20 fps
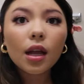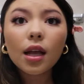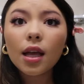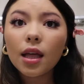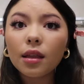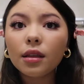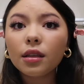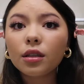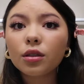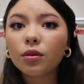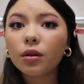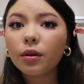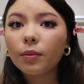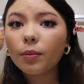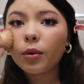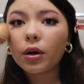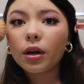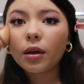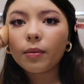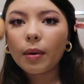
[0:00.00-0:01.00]
And then this one
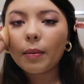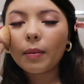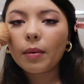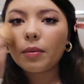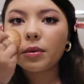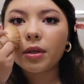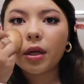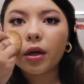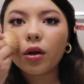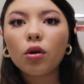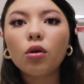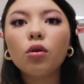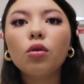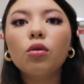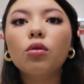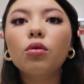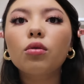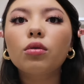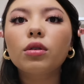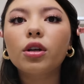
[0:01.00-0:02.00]
morning, my mom was like,
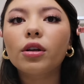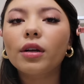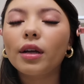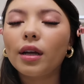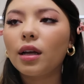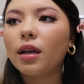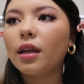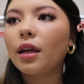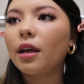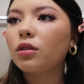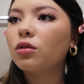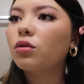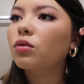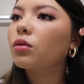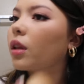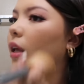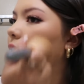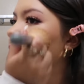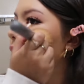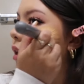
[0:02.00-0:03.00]
oh, your aunt
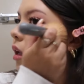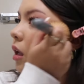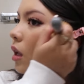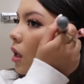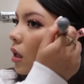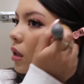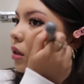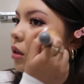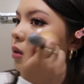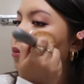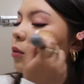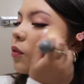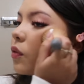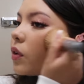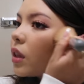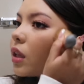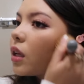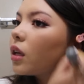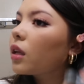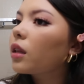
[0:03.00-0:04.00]
canceled like the
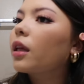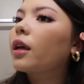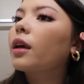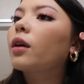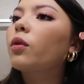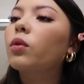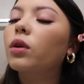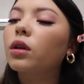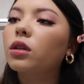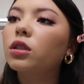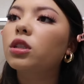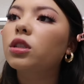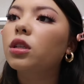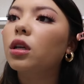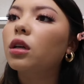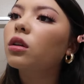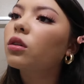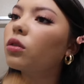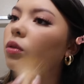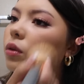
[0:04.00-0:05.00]
movie thing. Like, when she's
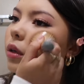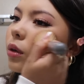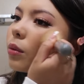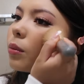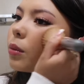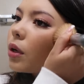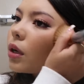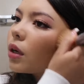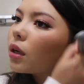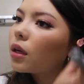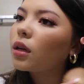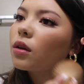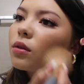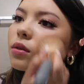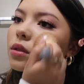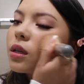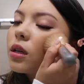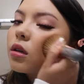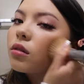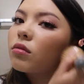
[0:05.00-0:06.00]
not gonna do it anymore." And I
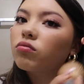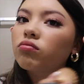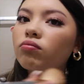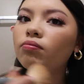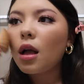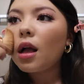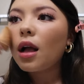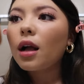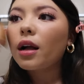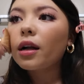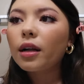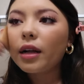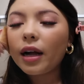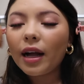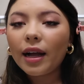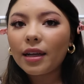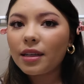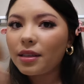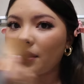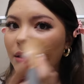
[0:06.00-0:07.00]
was like,
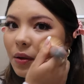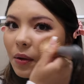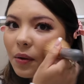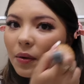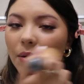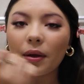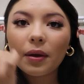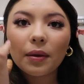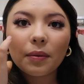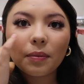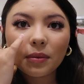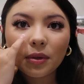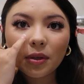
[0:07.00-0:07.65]
guys, okay.